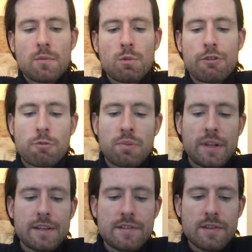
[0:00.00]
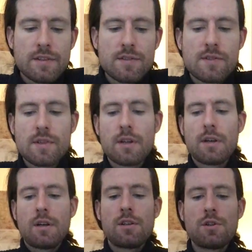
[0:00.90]
which places
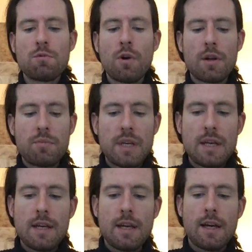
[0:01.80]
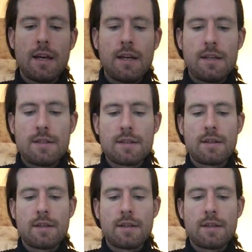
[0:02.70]
you want to be, and